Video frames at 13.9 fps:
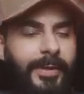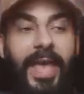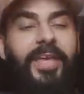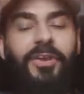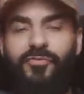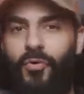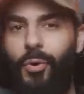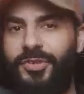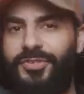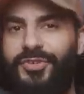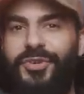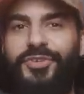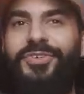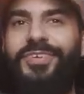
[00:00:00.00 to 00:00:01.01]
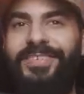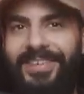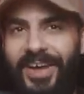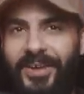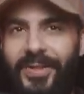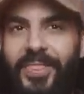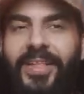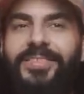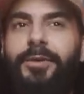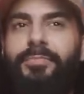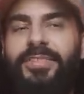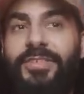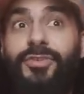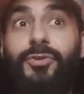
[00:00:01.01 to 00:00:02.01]
And of course, you know, you could tell that
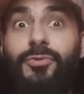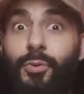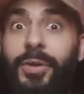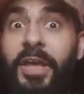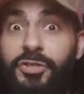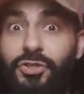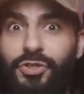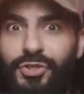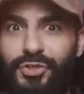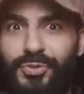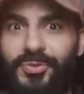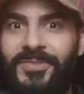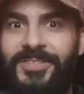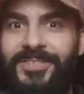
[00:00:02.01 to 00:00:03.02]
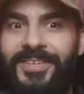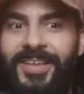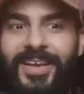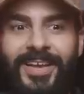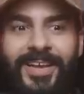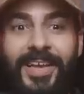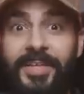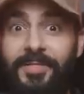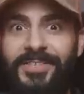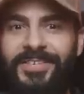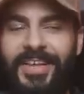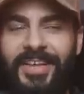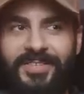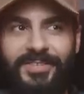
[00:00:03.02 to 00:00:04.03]
some of these are location shoots in the
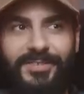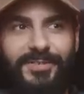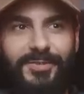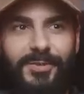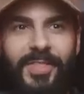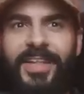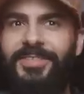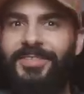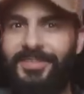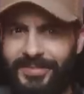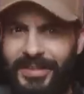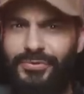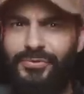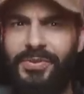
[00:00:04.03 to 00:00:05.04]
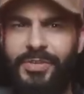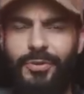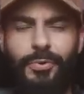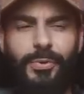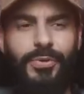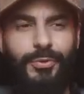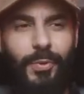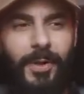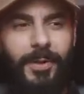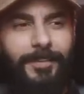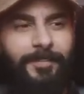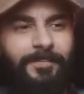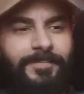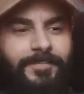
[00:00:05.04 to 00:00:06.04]
States. So that's really cool as
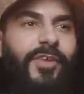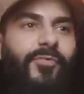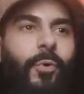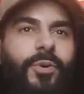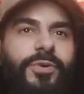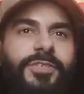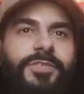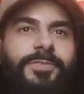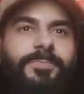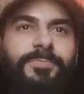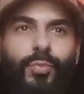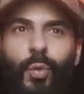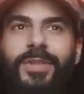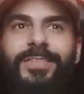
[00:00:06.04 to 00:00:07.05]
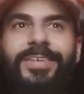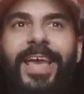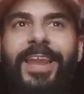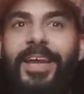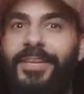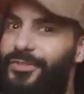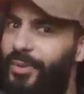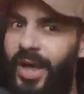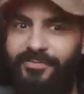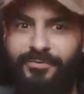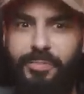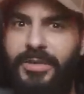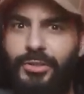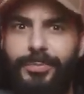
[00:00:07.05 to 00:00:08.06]
well. And of course, once again, I do have
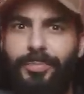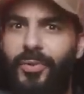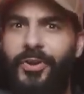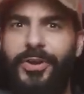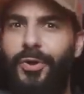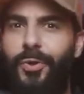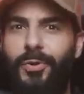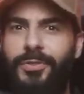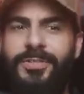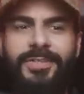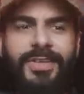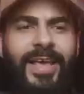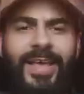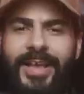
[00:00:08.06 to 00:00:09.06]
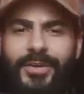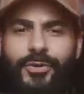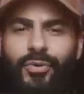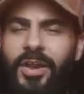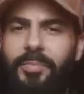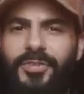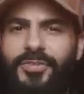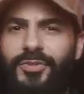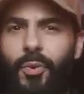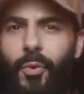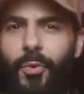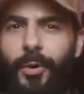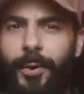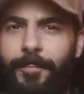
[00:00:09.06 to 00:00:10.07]
to mention Murray Gold's incredible
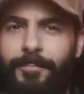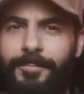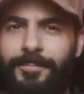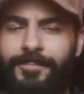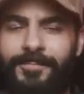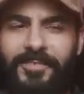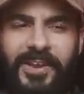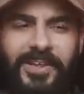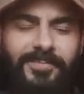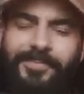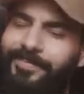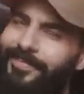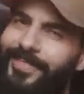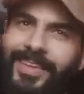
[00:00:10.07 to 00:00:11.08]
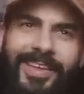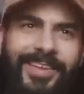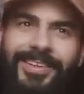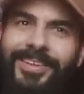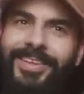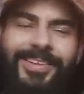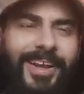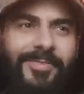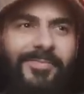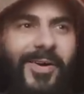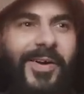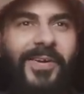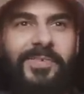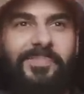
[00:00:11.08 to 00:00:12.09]
score, right? Come
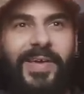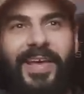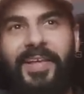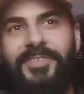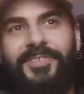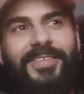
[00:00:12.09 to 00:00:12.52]
on, man.